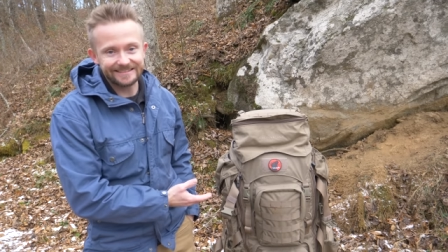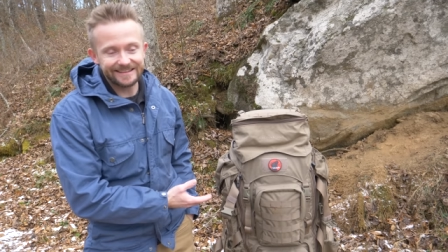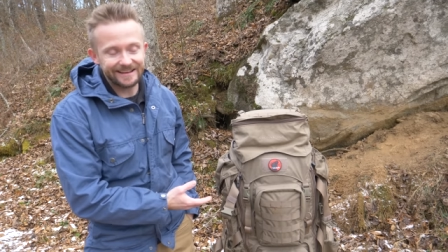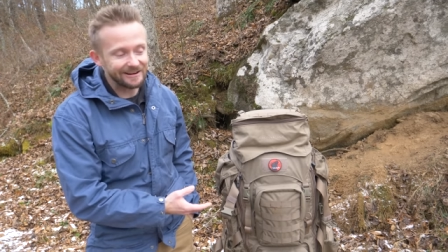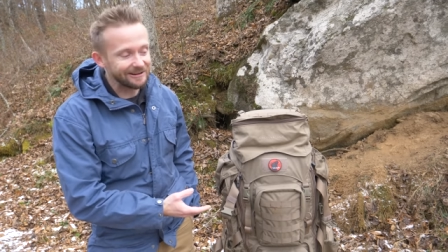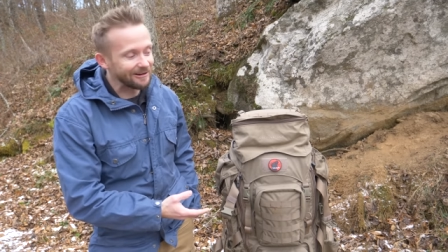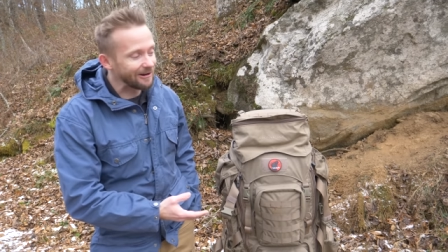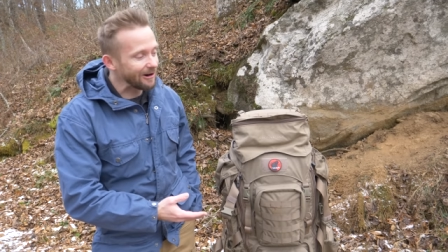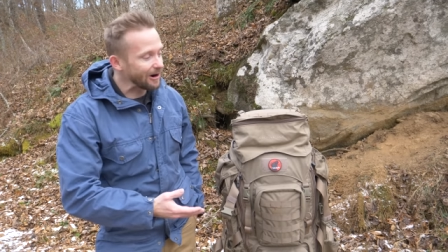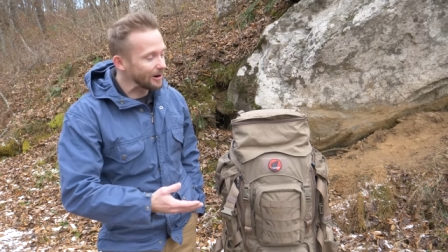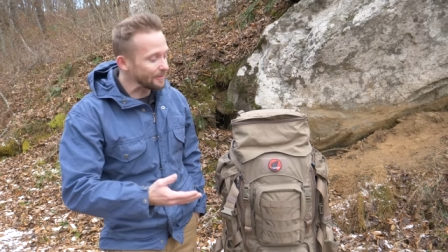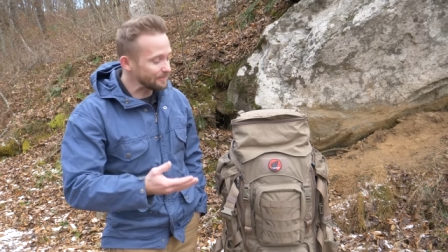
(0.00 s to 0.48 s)

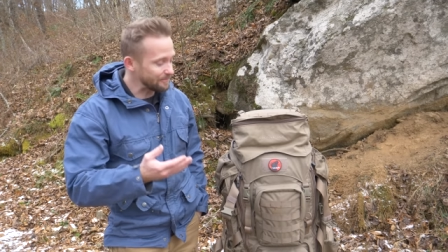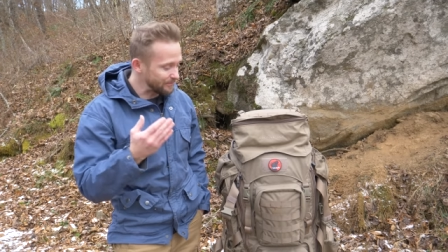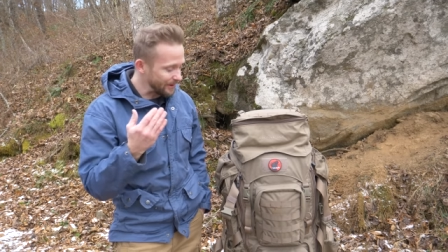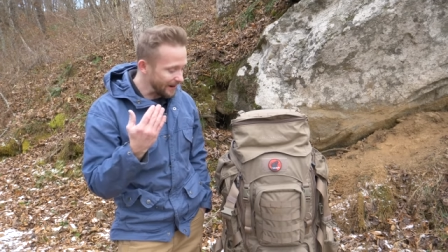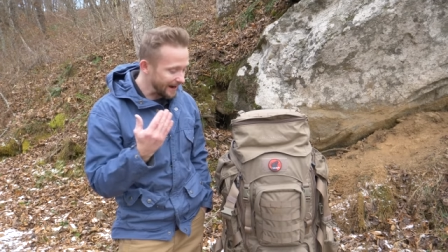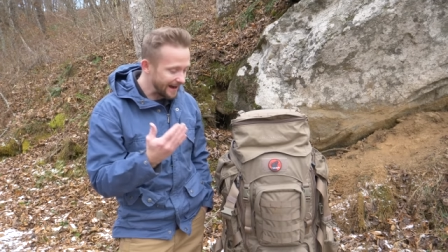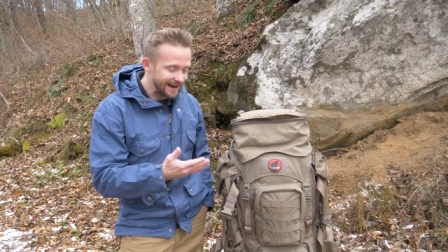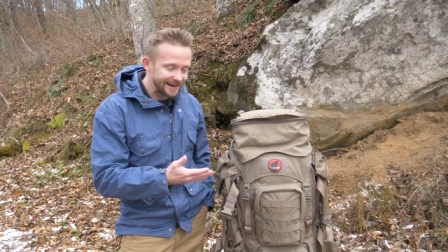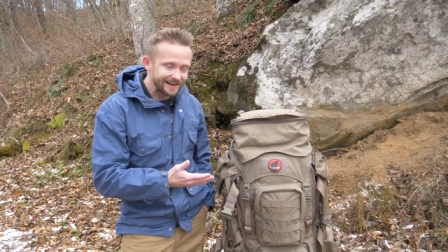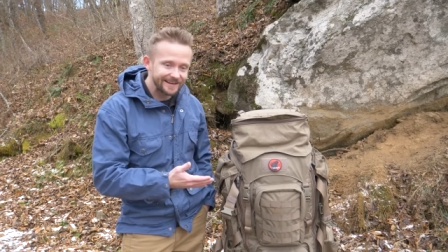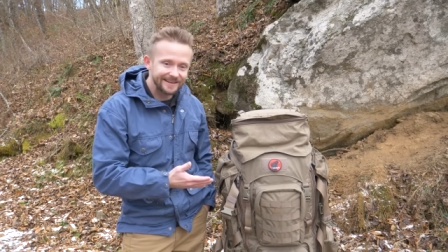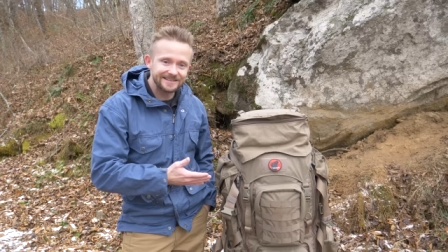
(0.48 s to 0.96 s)
There are
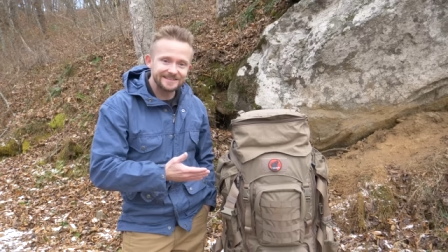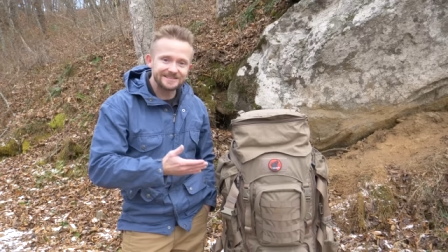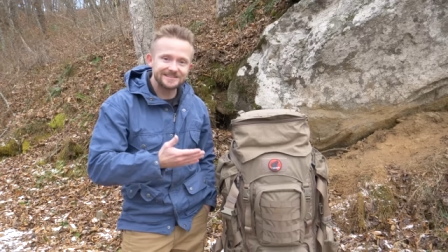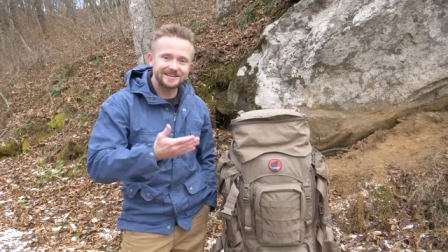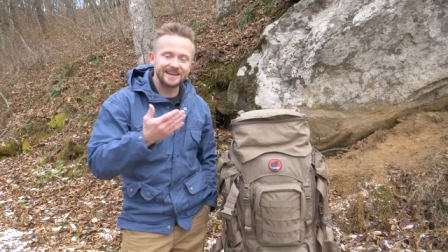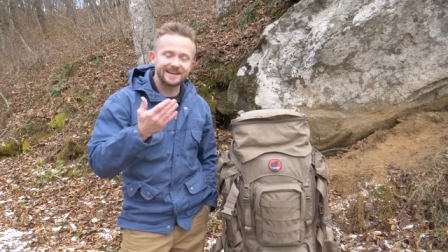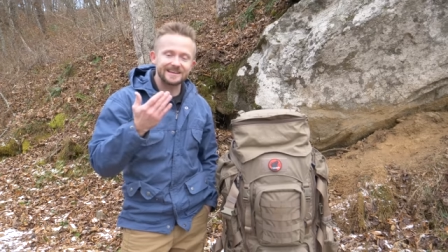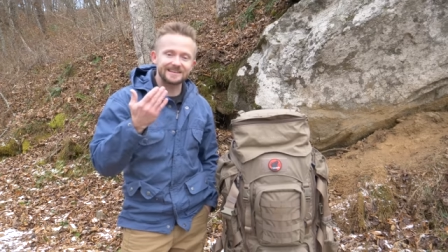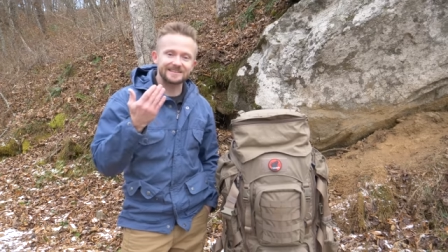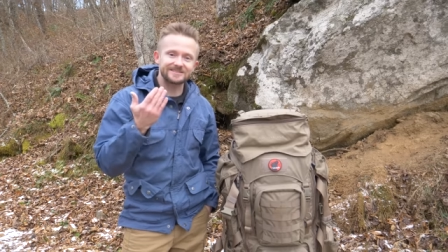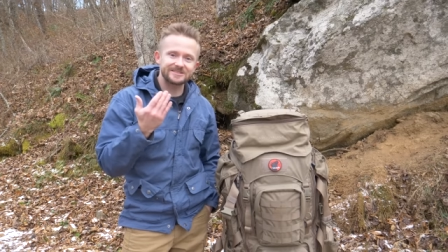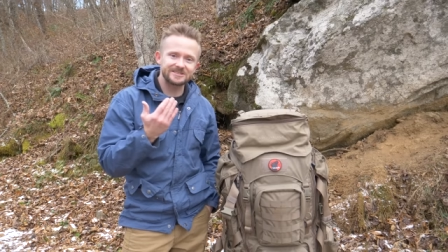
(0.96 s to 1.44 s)
pockets
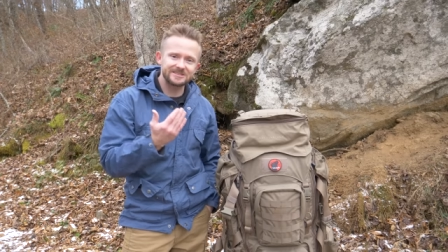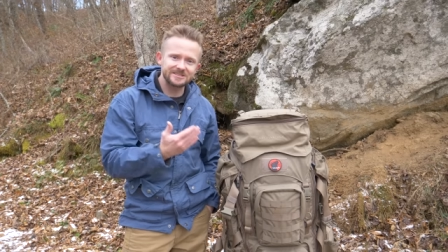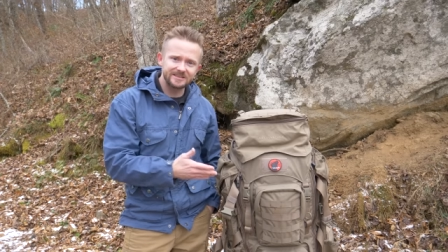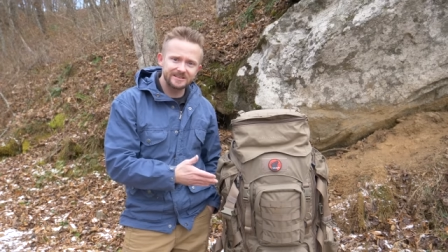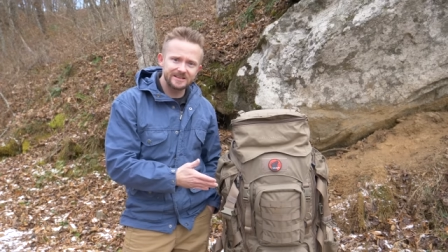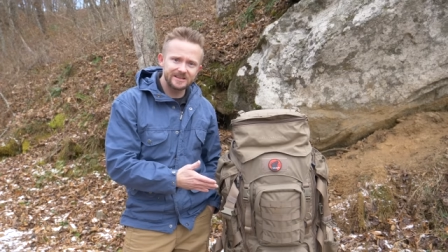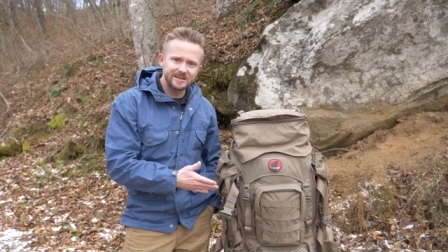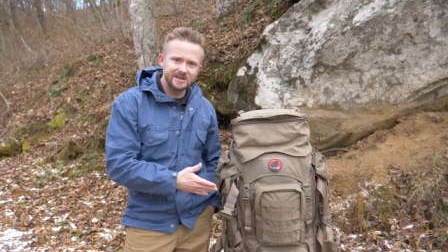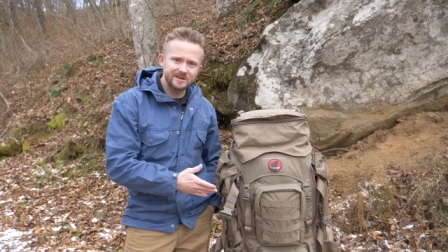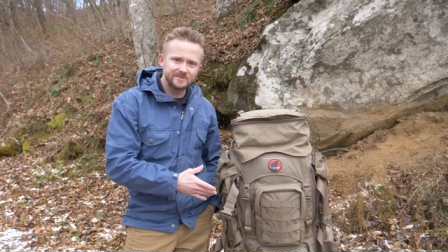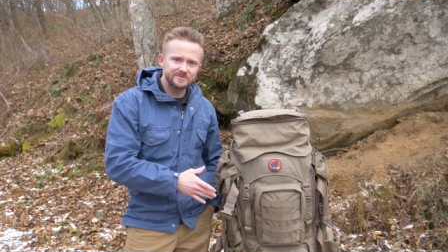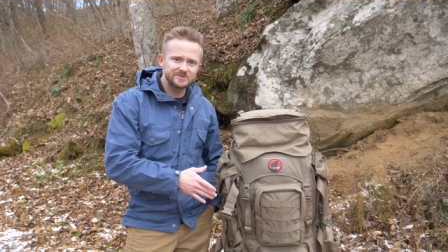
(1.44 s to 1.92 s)
and
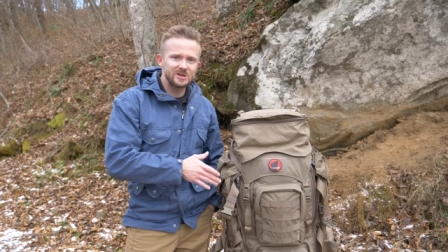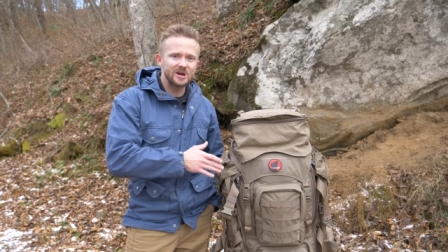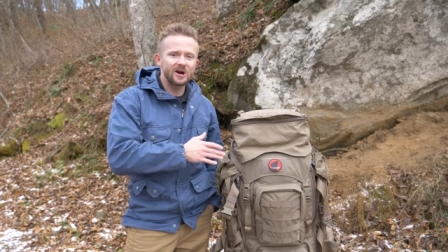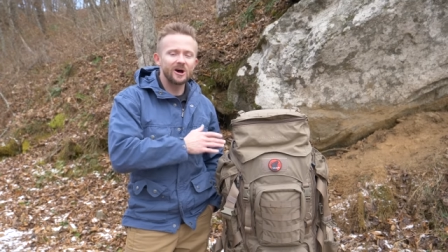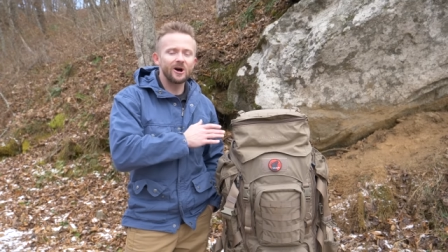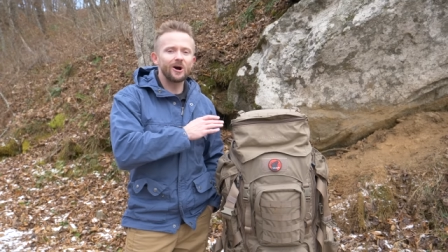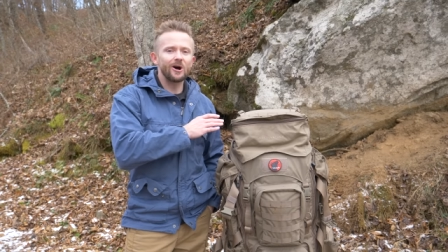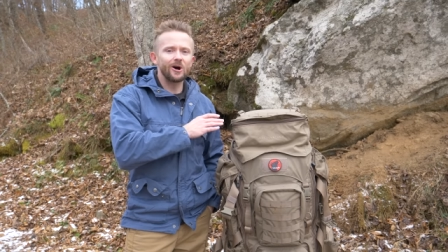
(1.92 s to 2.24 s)
sleeves